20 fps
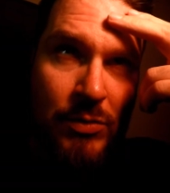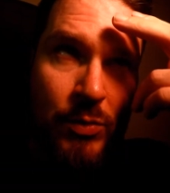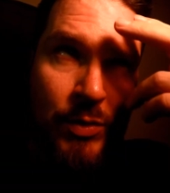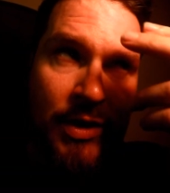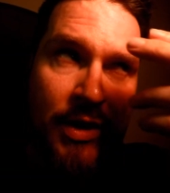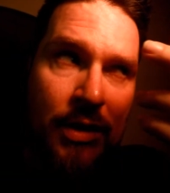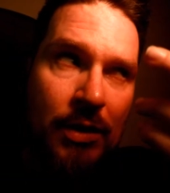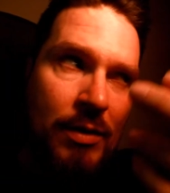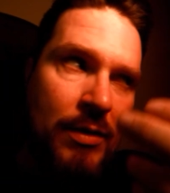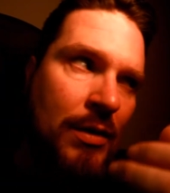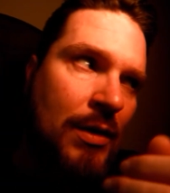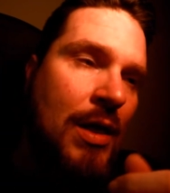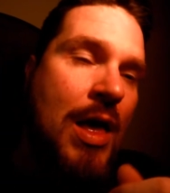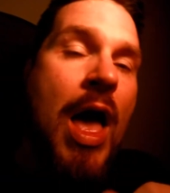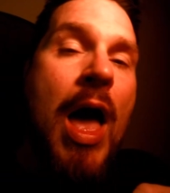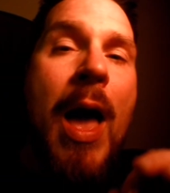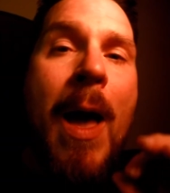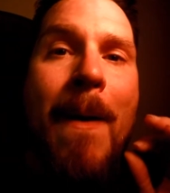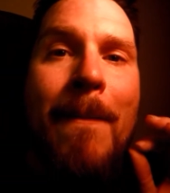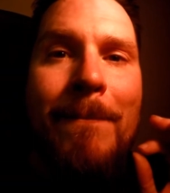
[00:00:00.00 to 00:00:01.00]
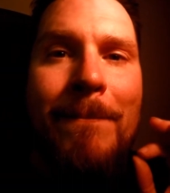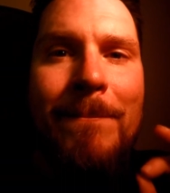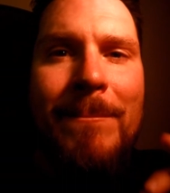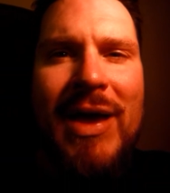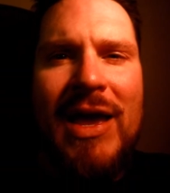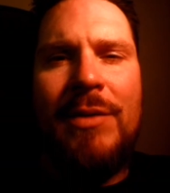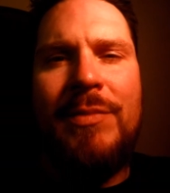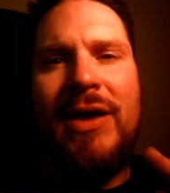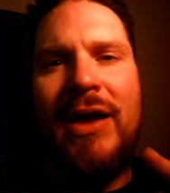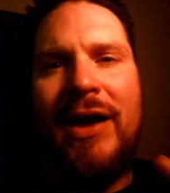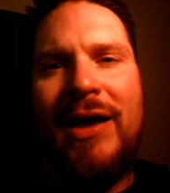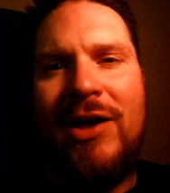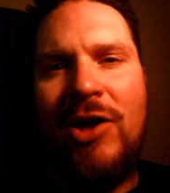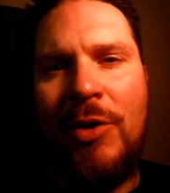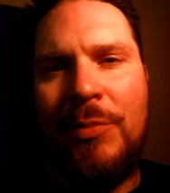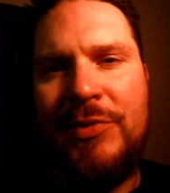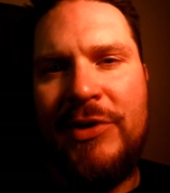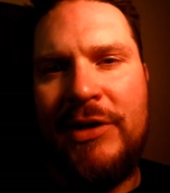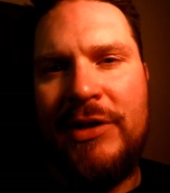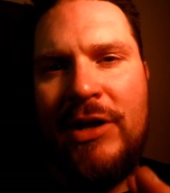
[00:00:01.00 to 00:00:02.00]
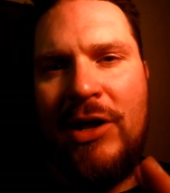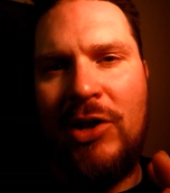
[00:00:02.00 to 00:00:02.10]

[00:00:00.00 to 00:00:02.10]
Well, maybe I helped it